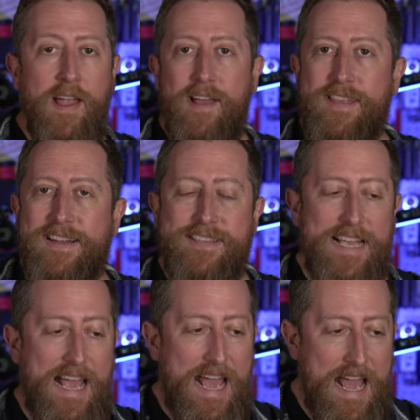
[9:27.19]
And that is
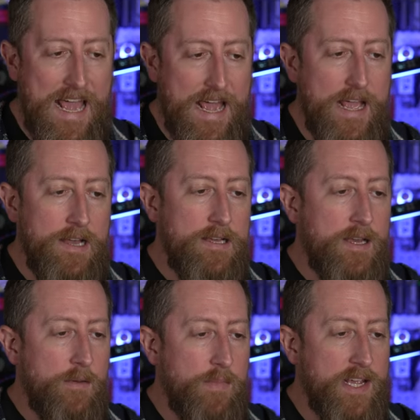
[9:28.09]
A,
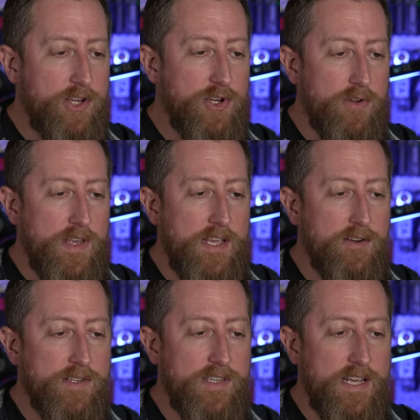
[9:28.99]
make sure that
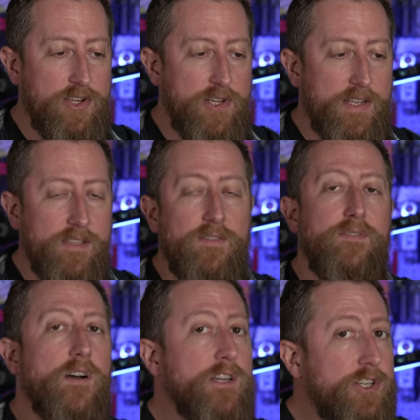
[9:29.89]
your station is
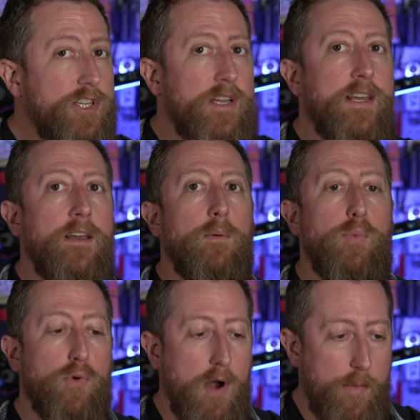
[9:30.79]
functioning
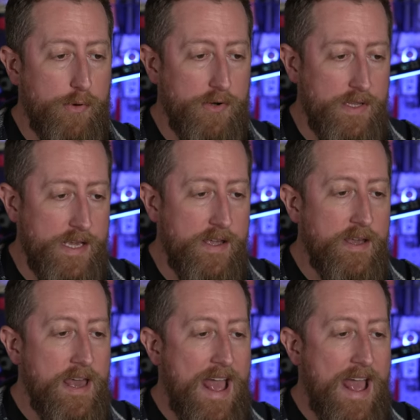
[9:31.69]
properly